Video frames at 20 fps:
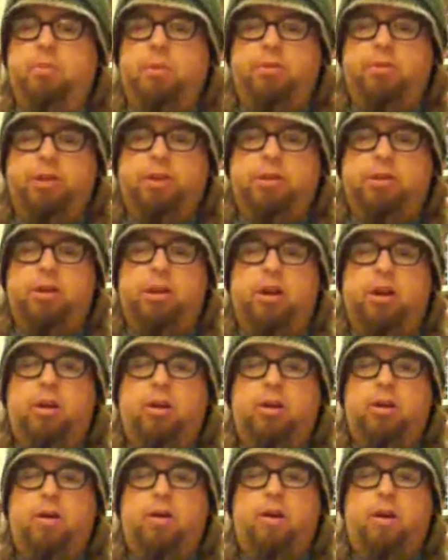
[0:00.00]
movie is
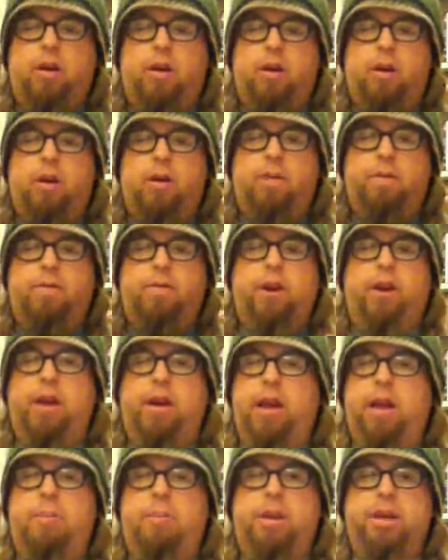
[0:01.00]

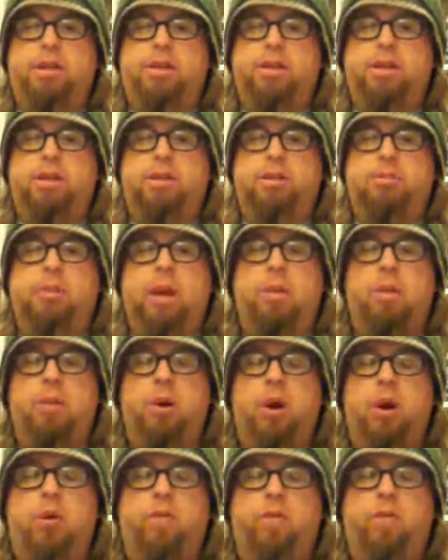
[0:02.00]
very ambitious,
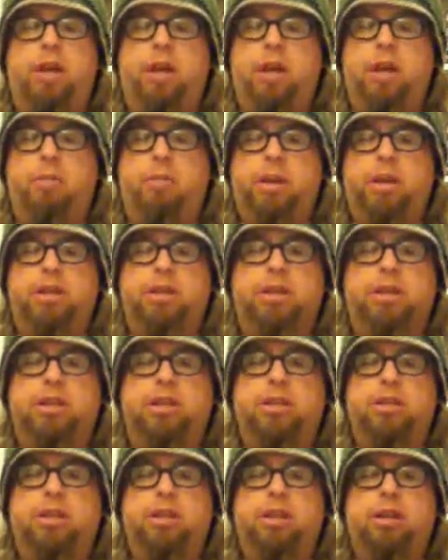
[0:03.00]
maybe overly
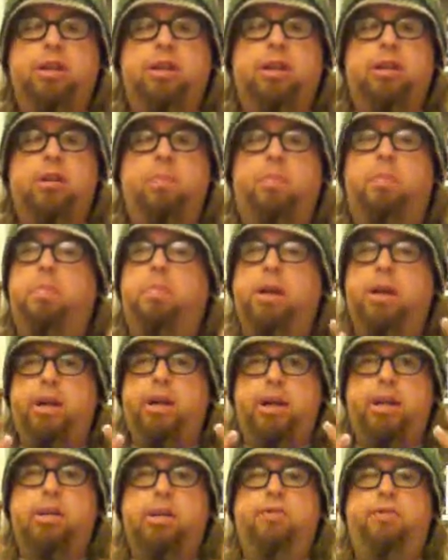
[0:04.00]
ambitious, but
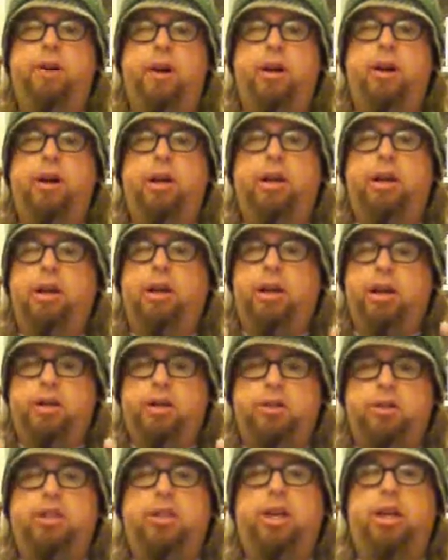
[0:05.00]
it is very
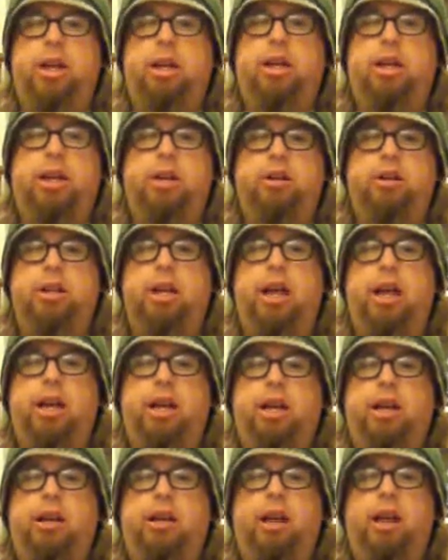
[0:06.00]
interesting and
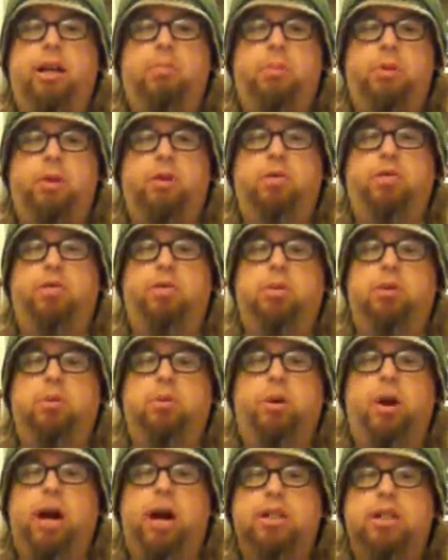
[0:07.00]
entertaining and beautiful to
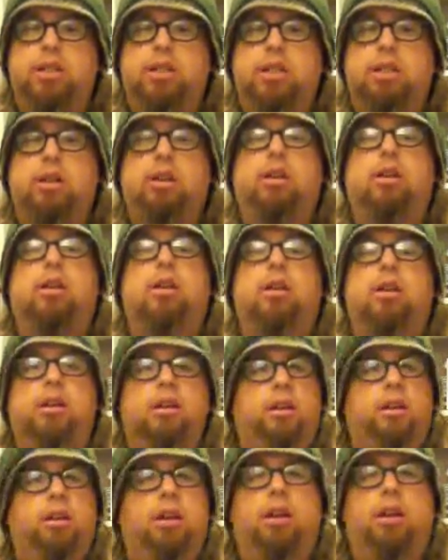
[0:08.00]
watch.
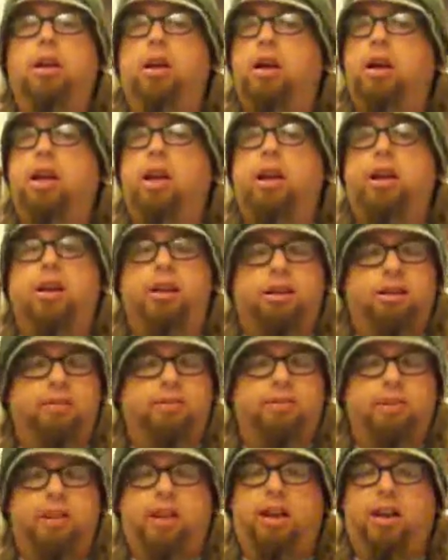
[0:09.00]
Okay,
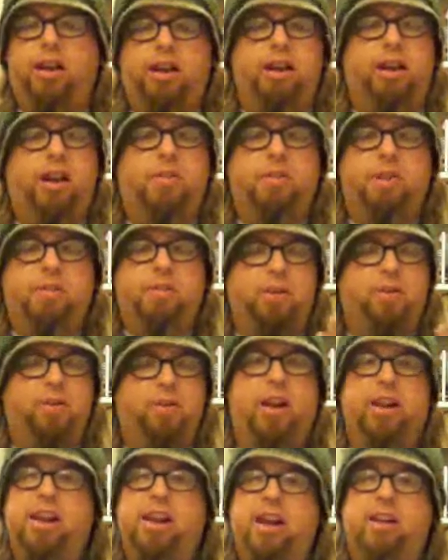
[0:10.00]
I'm gonna be
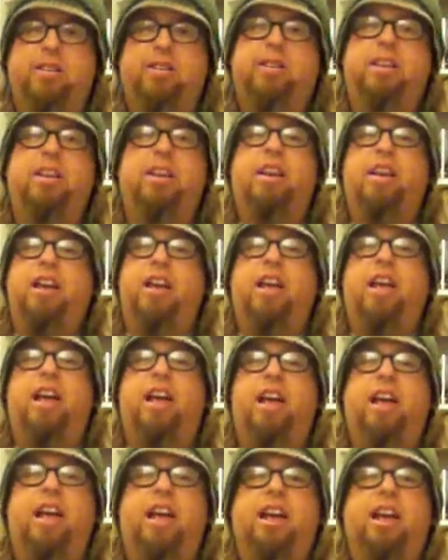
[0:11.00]
quiet now,
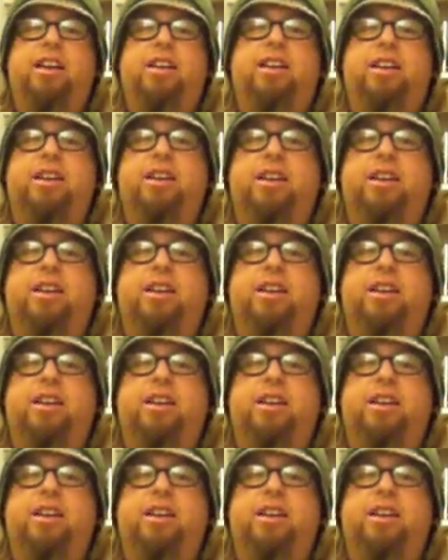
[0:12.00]
and